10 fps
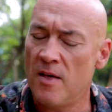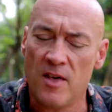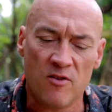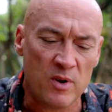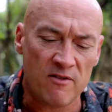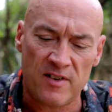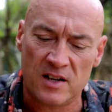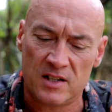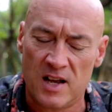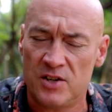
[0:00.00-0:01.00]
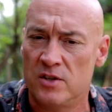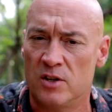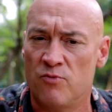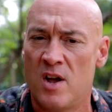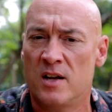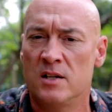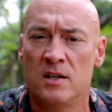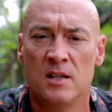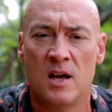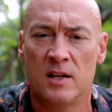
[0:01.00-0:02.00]
And they've been fantastic
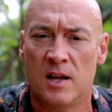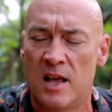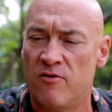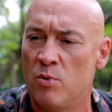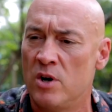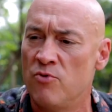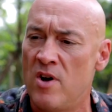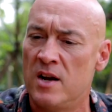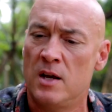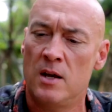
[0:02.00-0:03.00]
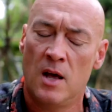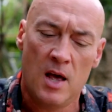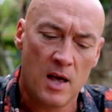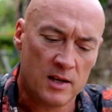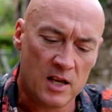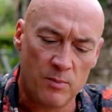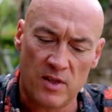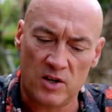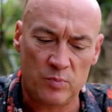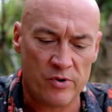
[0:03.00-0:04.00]
reacting to that, getting everybody ready,
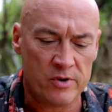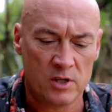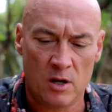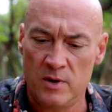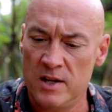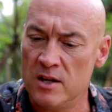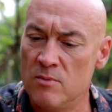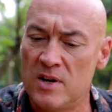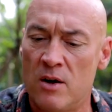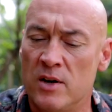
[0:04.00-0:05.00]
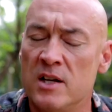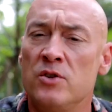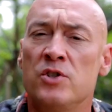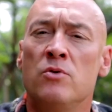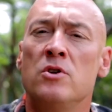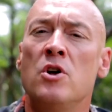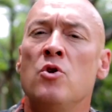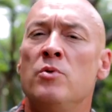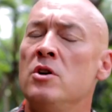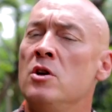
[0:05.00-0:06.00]
keeping their spirits up, leading them downhill so
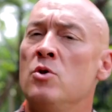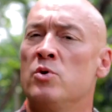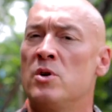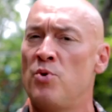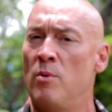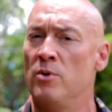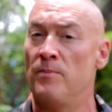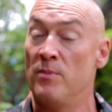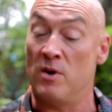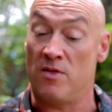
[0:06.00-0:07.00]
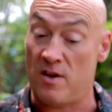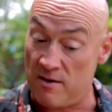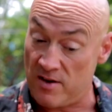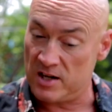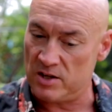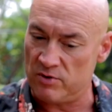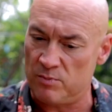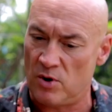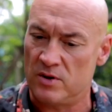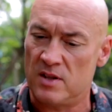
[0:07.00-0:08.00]
nobody knew there was a problem, but they've had to
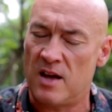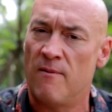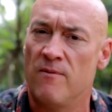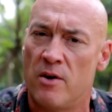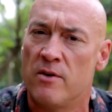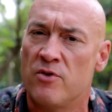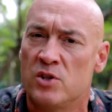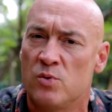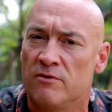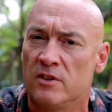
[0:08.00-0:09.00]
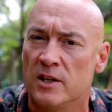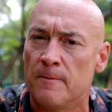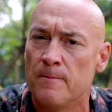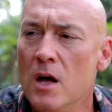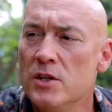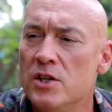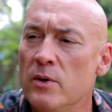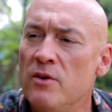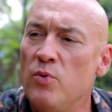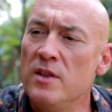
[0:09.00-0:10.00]
respond to that very, very swiftly.
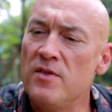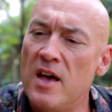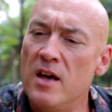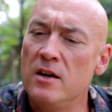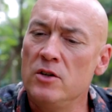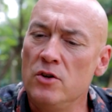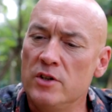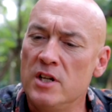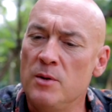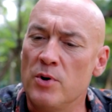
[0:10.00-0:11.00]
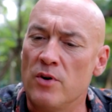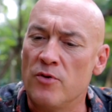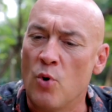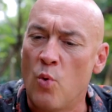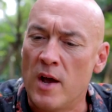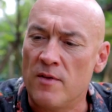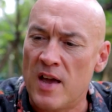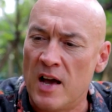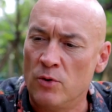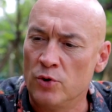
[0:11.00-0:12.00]
So if we then look deeper at the way
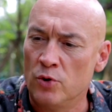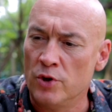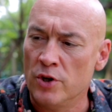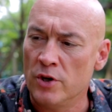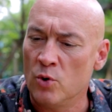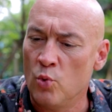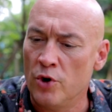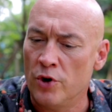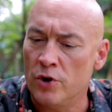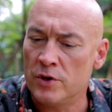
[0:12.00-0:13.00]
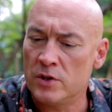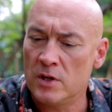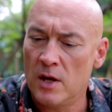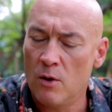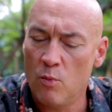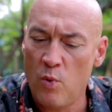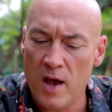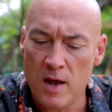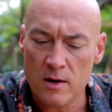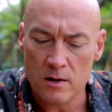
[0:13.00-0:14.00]
the outdoor learning works,
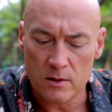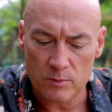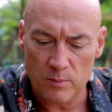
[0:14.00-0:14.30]
when